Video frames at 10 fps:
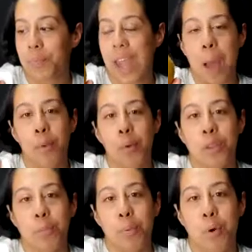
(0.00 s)

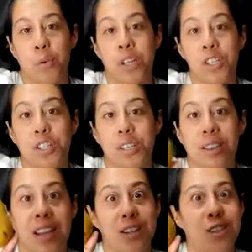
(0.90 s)
amaranth porridge
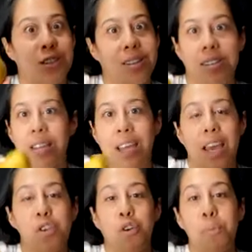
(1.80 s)
that is like
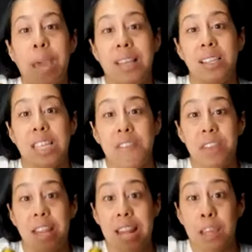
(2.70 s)
you can make this
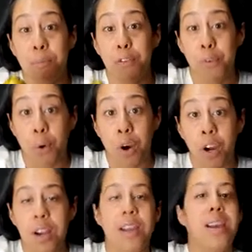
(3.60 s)
even the night
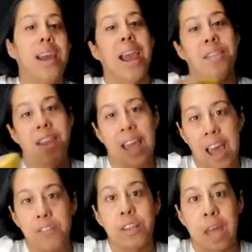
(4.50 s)
before and then
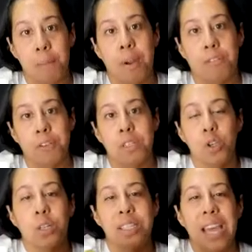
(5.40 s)
have it that breakfast.
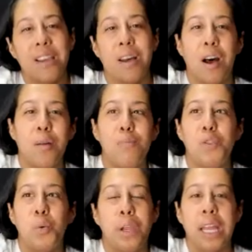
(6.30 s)
So it's like
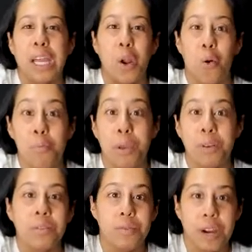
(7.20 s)
doing like an
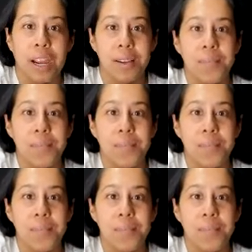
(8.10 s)
oatmeal, right?